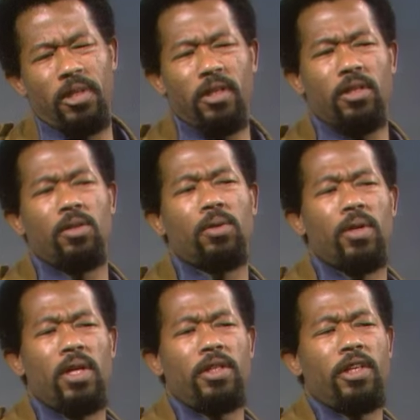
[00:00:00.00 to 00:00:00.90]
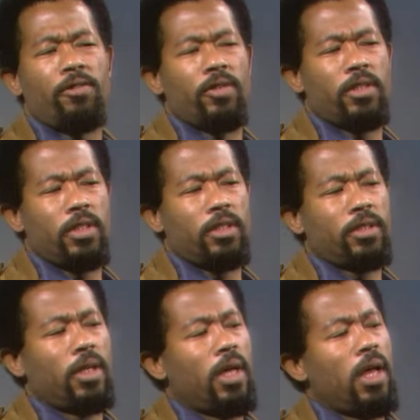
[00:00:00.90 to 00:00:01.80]
political differences
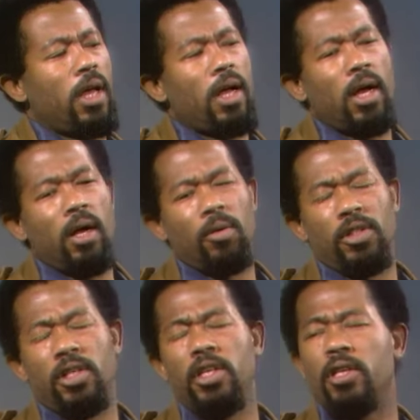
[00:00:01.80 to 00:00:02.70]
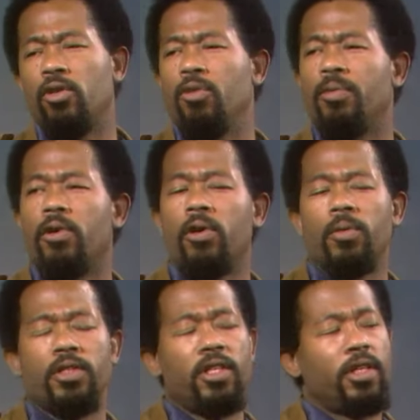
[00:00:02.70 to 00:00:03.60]
within any group or
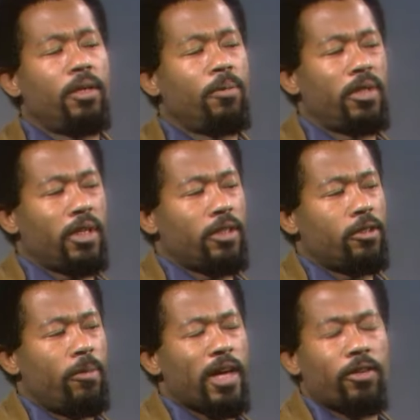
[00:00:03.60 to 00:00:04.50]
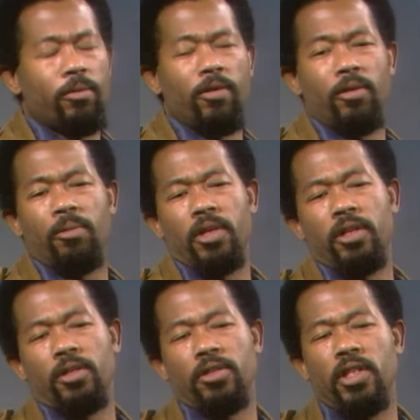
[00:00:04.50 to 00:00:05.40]
with any particular spectrum of the
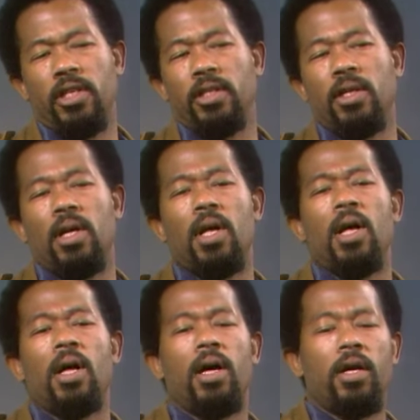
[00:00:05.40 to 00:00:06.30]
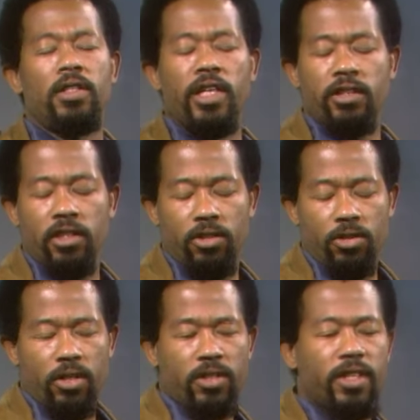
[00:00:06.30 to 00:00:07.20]
political scene. Just as you
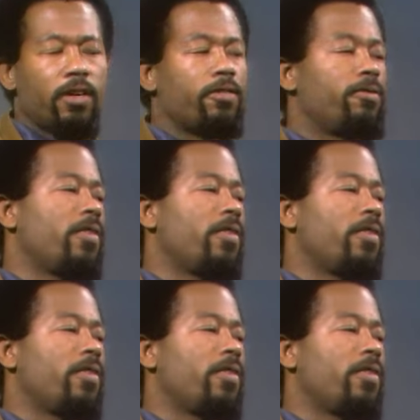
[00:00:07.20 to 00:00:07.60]
yourself